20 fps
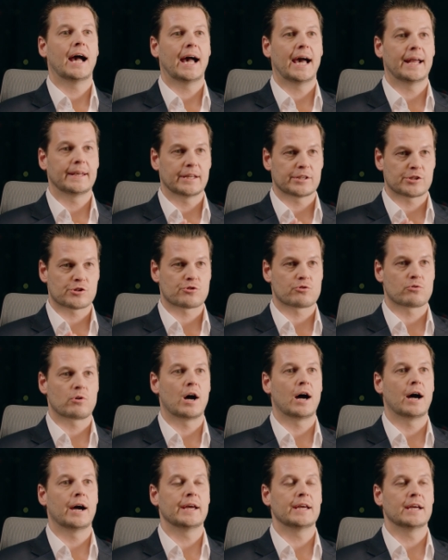and as
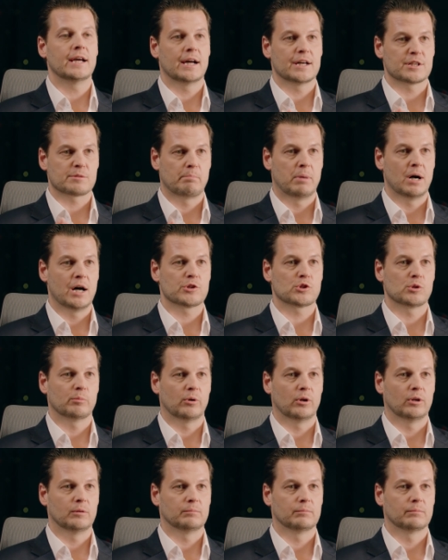dry as
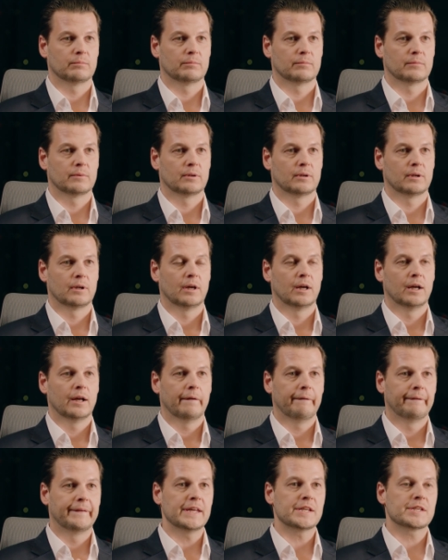possible.
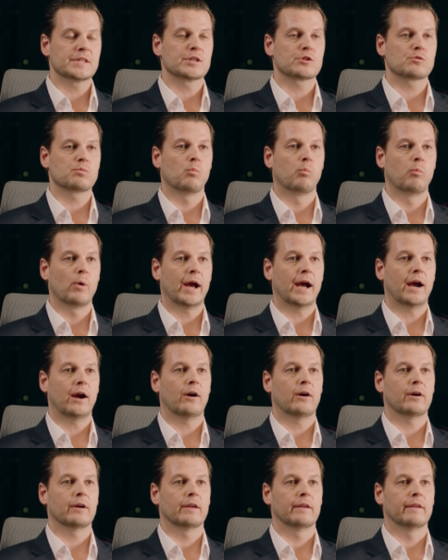This is
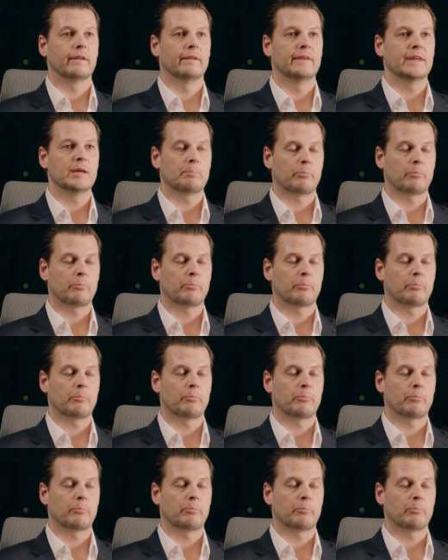where the